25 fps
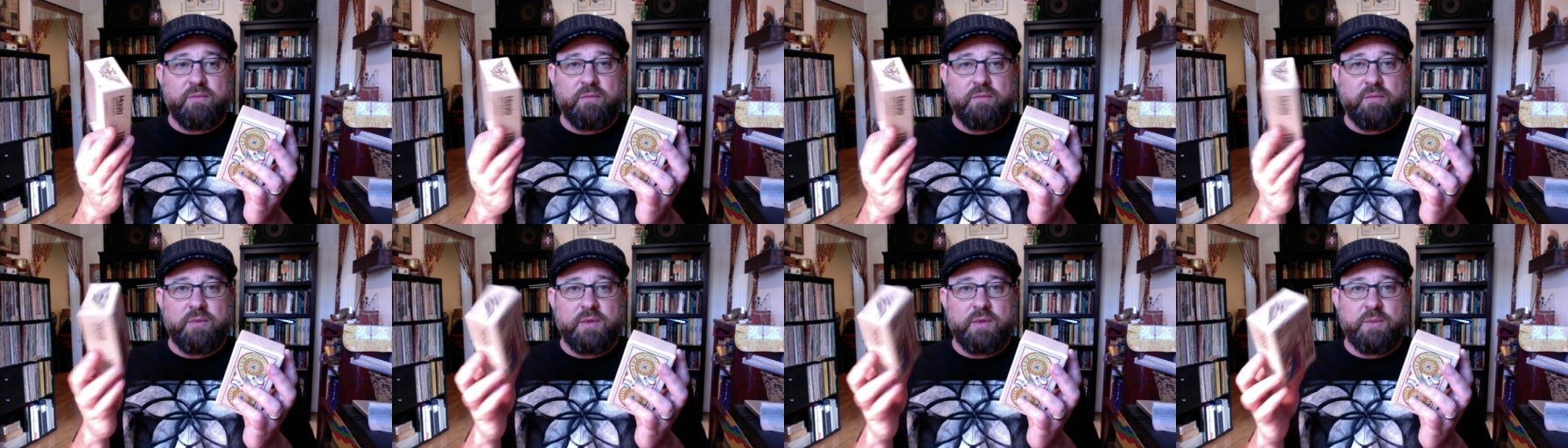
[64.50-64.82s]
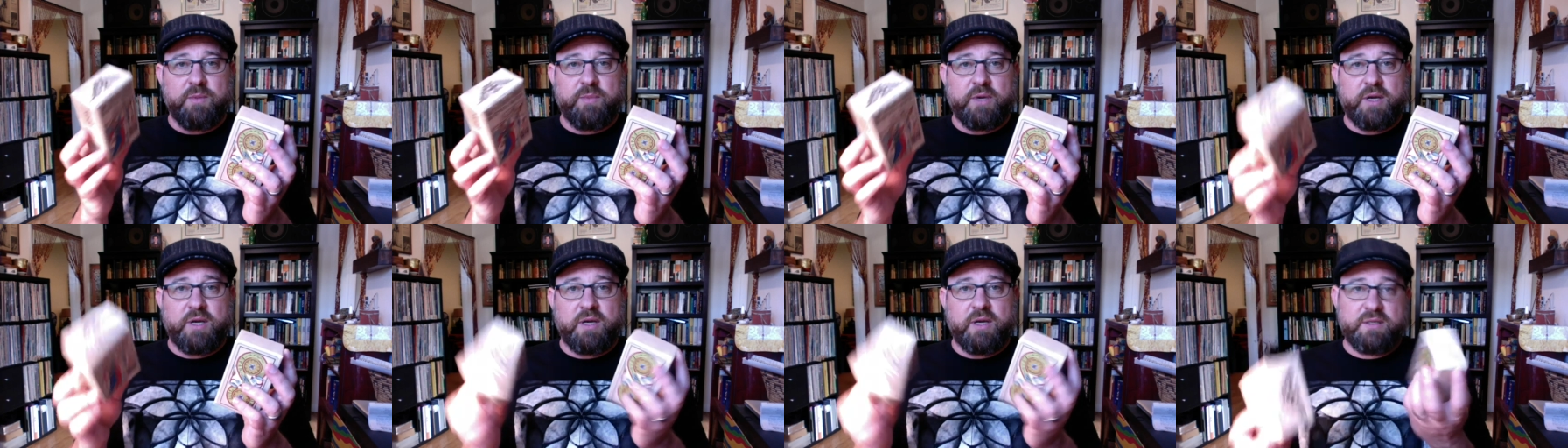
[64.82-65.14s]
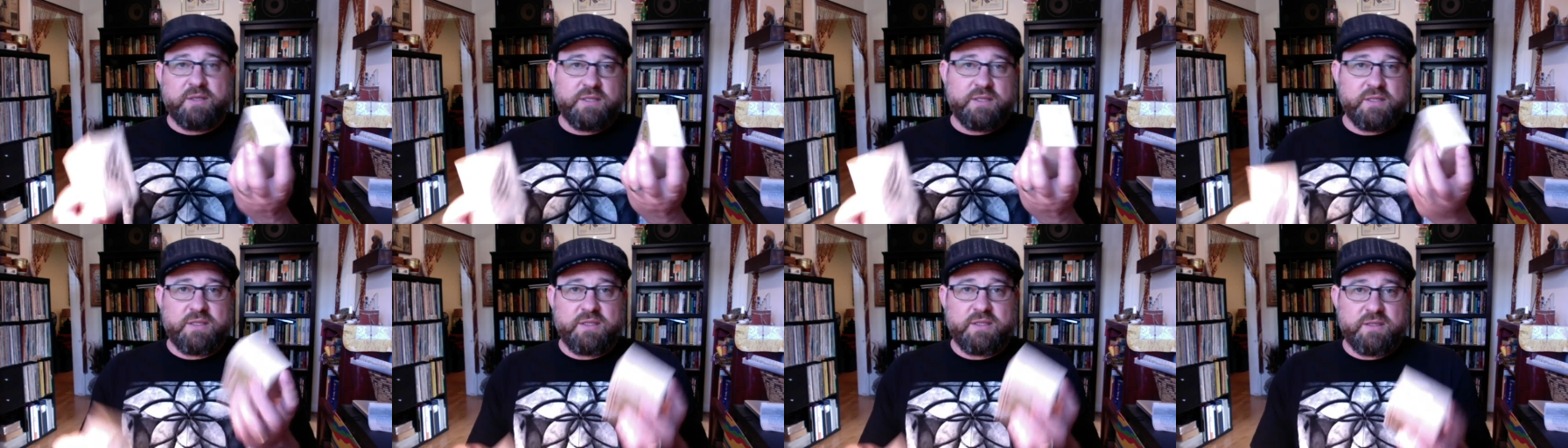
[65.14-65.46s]
the
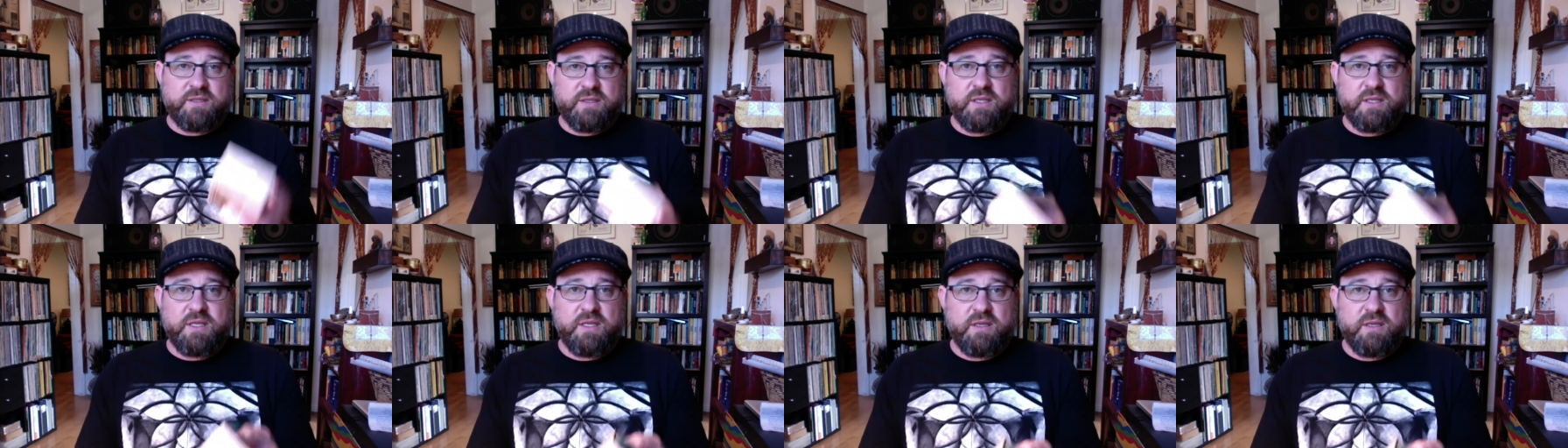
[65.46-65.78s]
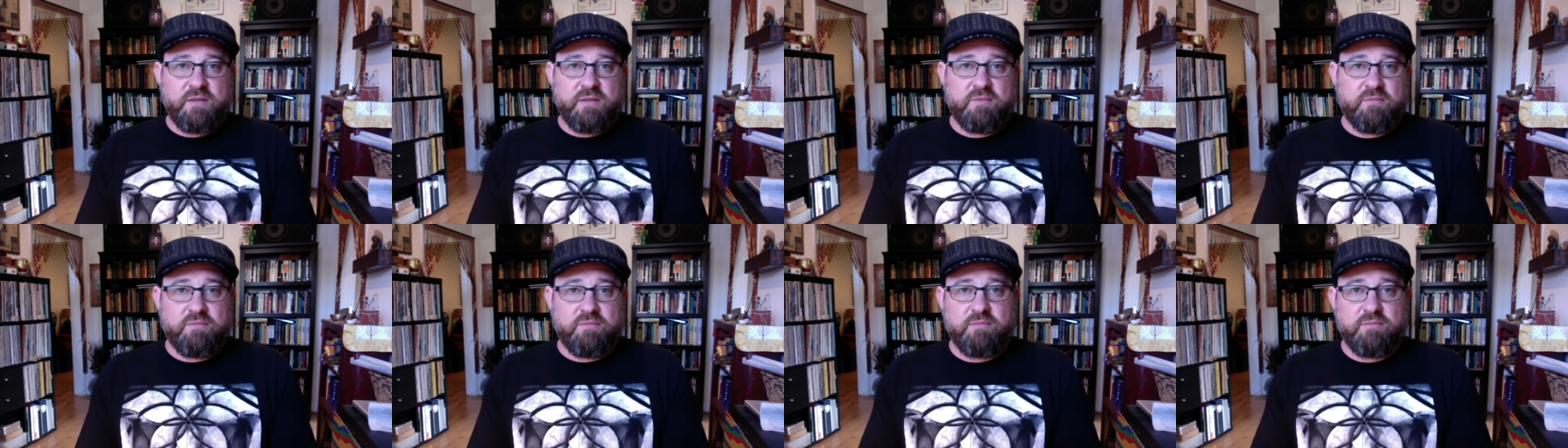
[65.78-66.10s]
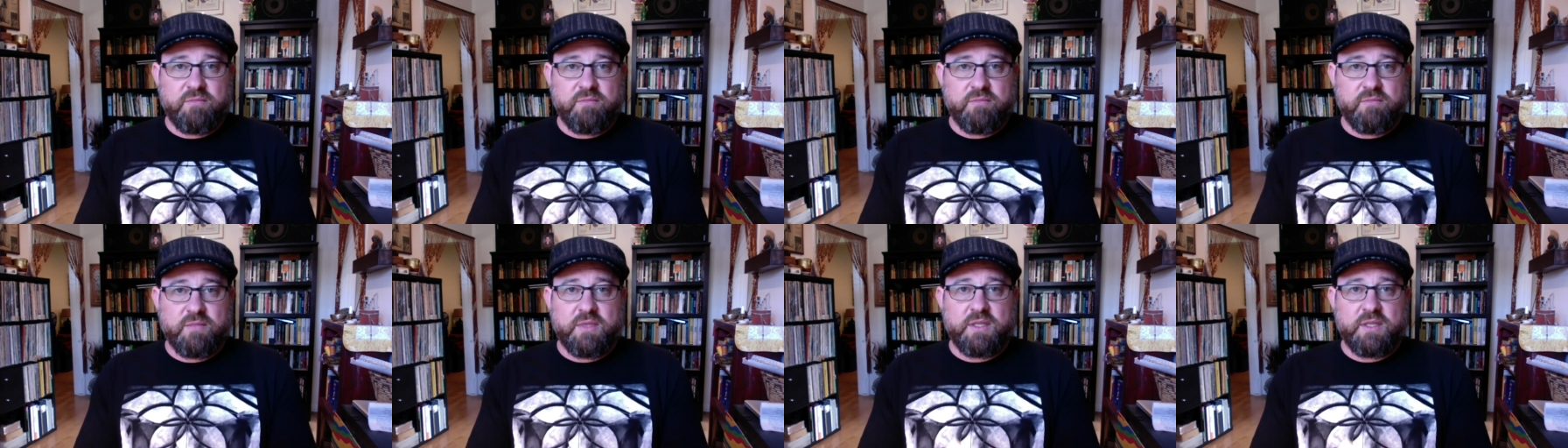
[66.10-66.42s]
box. It's the
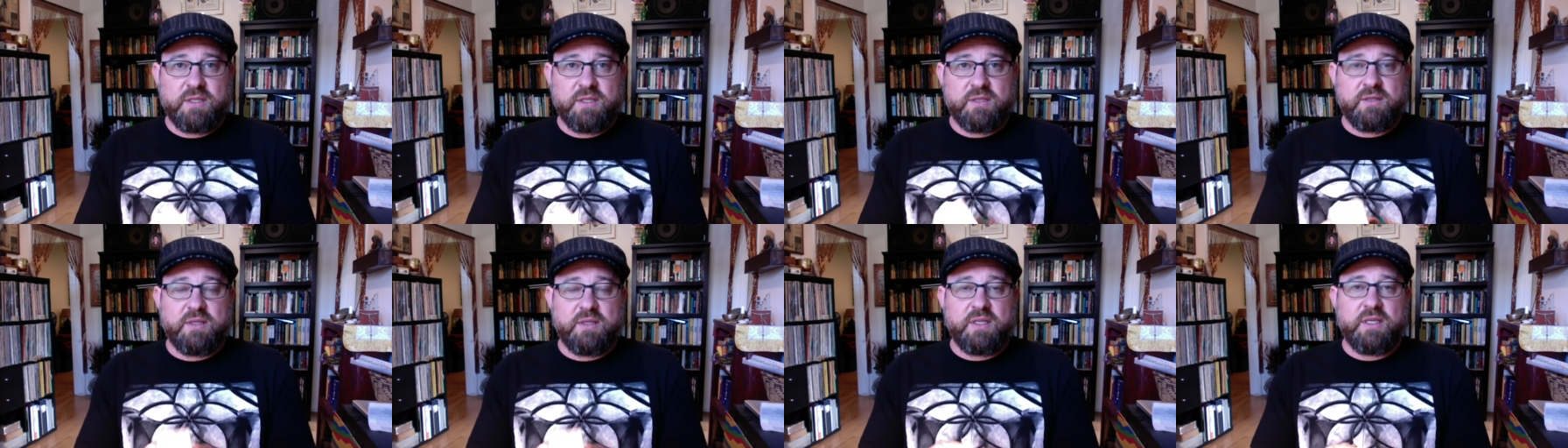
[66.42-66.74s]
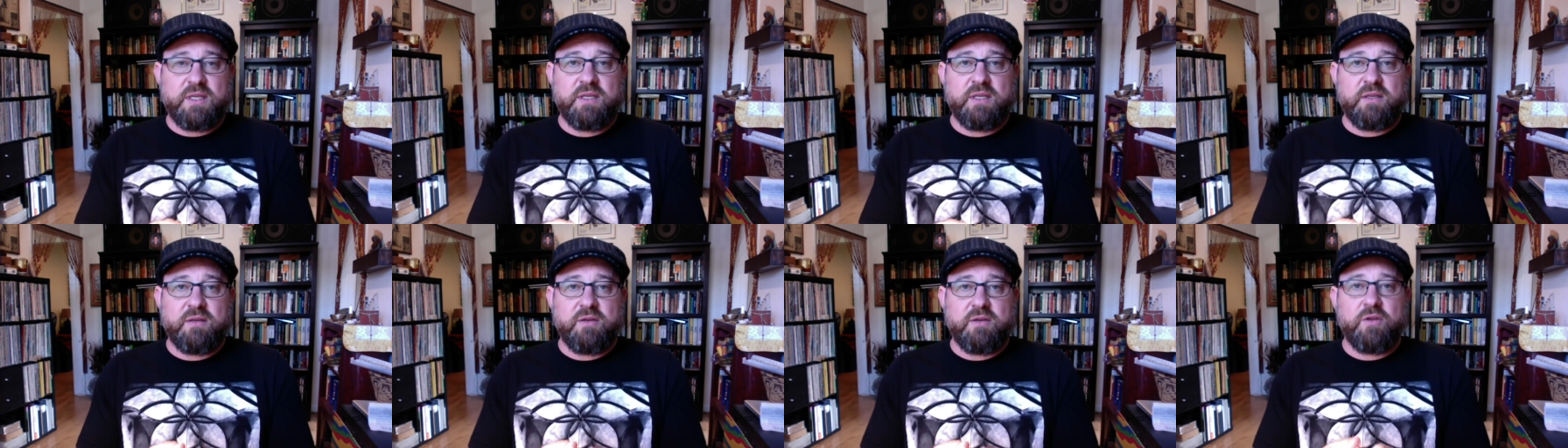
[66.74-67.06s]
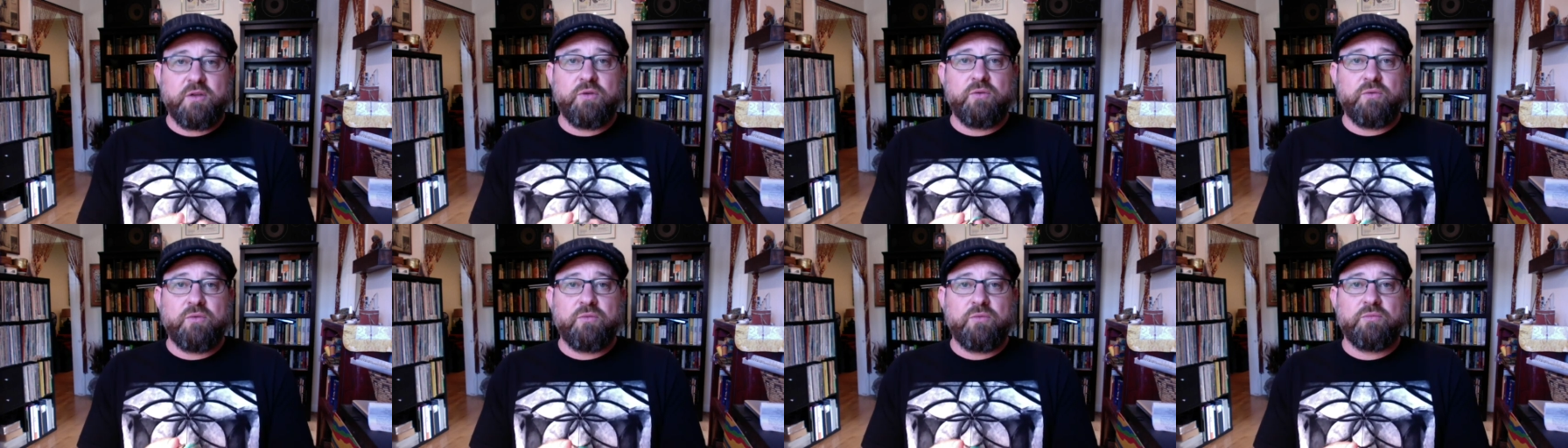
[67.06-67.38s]
it's the
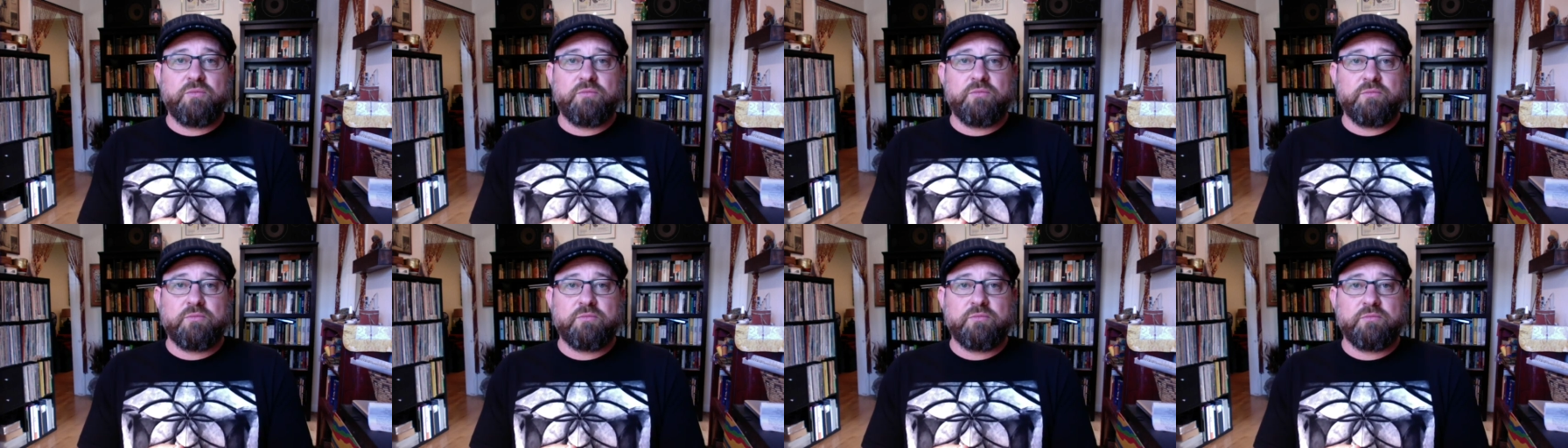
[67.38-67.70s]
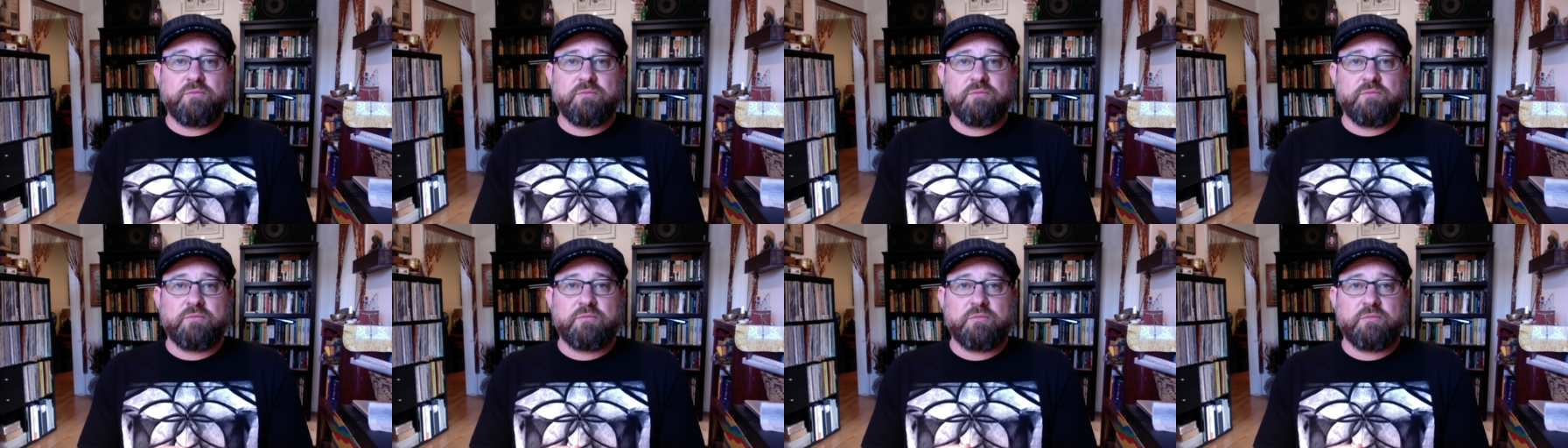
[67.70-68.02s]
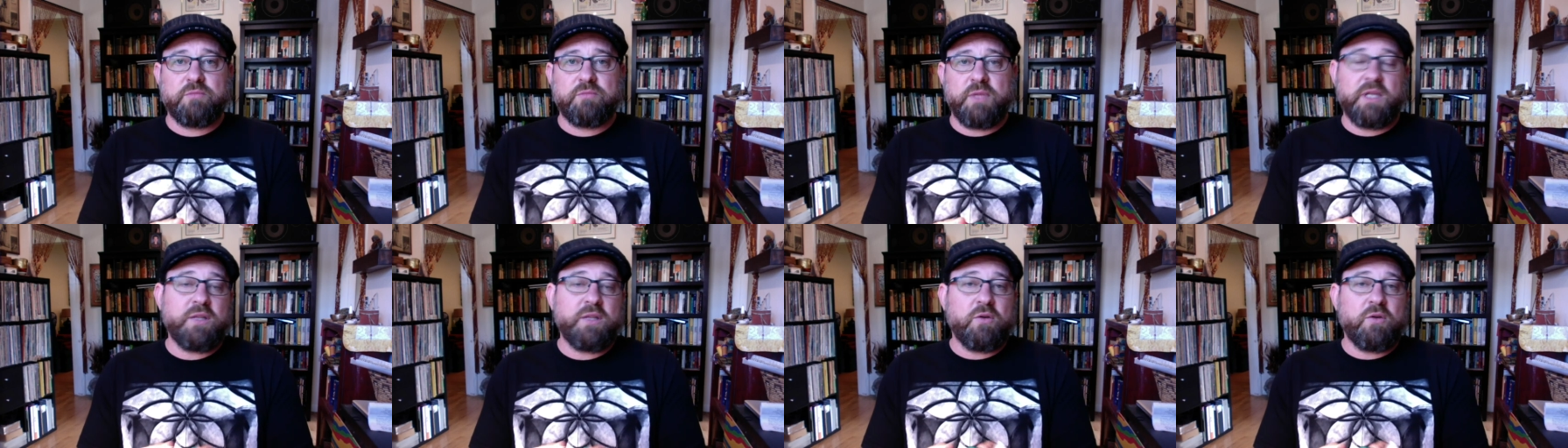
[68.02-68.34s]
new,
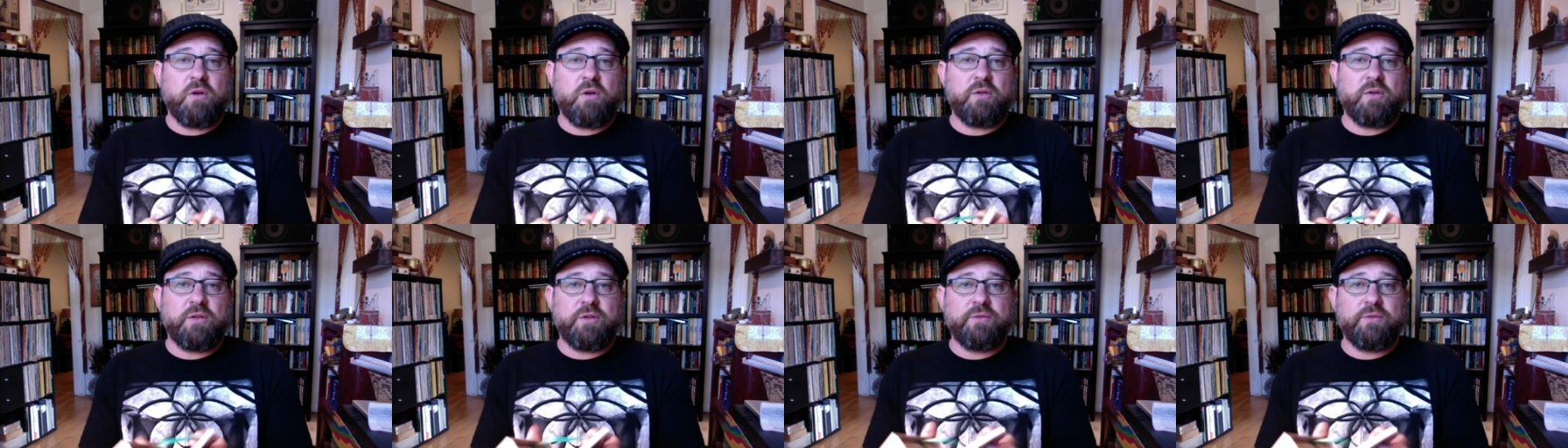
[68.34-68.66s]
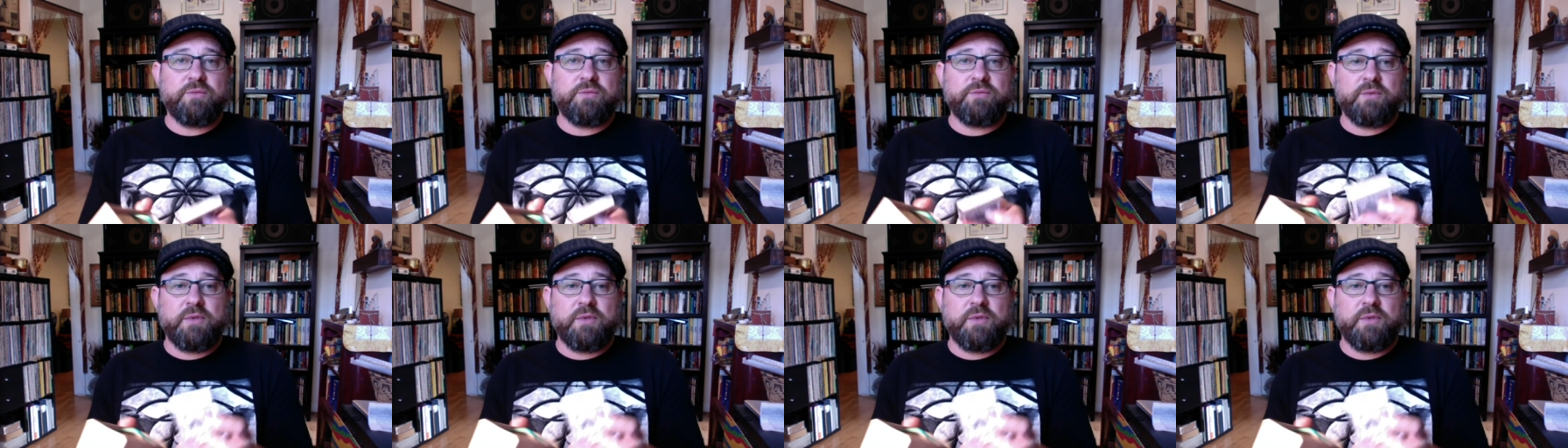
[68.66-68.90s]
and they're all new.